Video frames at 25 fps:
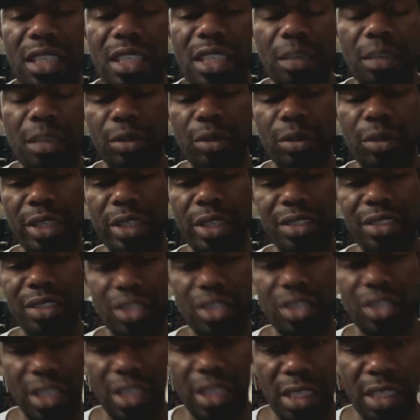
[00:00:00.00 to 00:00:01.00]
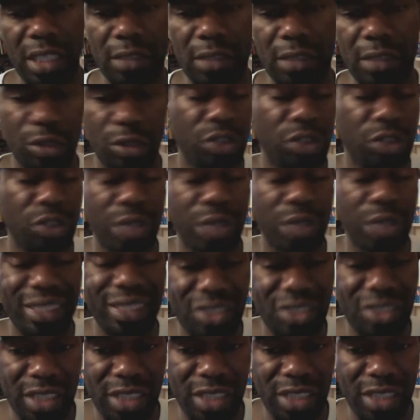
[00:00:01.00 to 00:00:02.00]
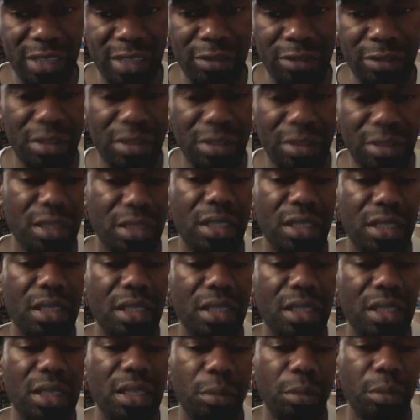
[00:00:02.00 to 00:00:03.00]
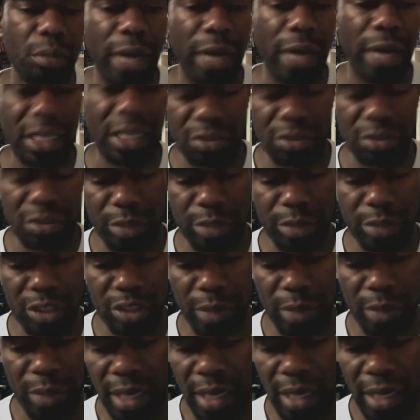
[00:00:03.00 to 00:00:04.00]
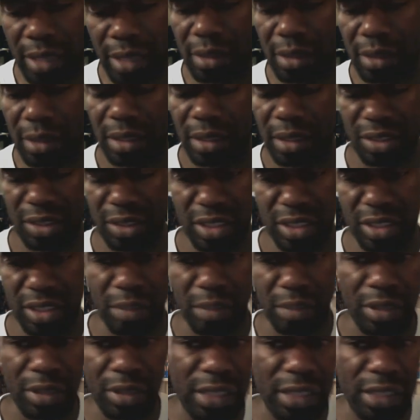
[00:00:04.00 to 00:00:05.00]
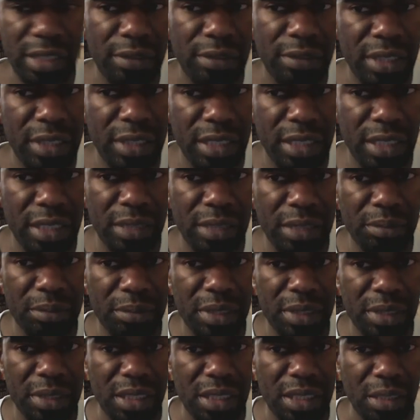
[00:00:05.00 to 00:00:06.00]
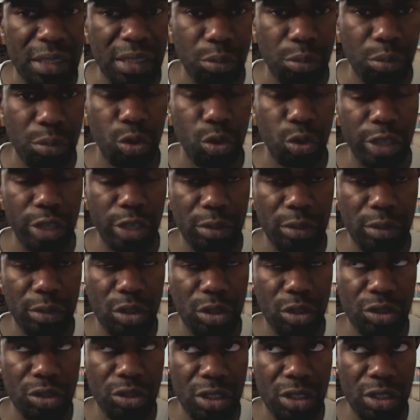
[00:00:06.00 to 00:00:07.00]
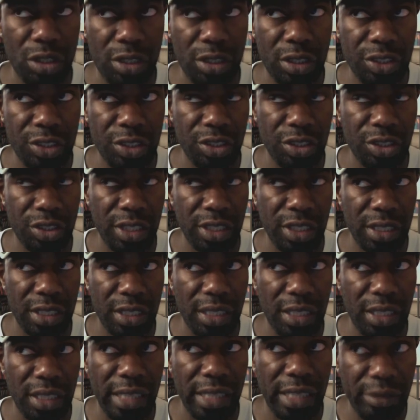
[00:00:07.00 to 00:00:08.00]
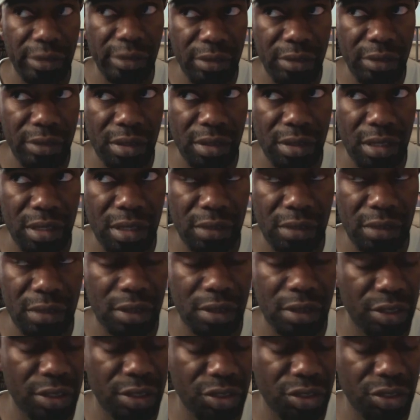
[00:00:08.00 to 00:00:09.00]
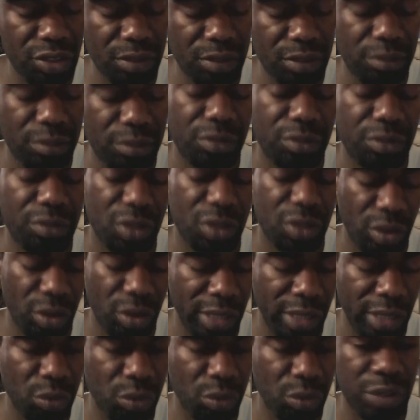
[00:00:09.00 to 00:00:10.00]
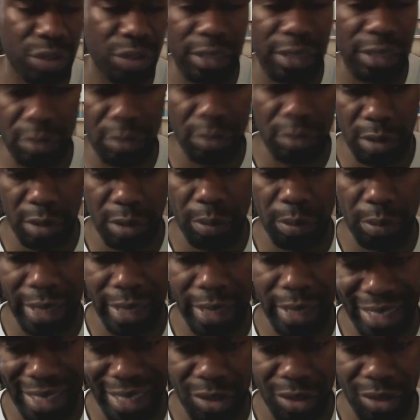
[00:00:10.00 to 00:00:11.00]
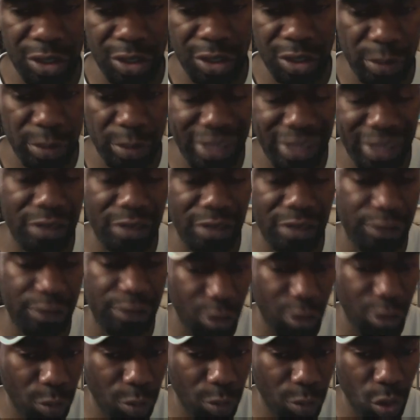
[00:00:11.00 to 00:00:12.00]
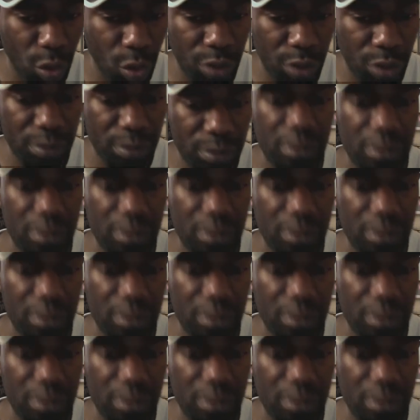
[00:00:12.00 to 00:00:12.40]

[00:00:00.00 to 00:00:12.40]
upgrade and save, or trade and save, buys from Best Buy. Like I say, I believe the program goes on until the 11th of August, so I will definitely be back out there making a few more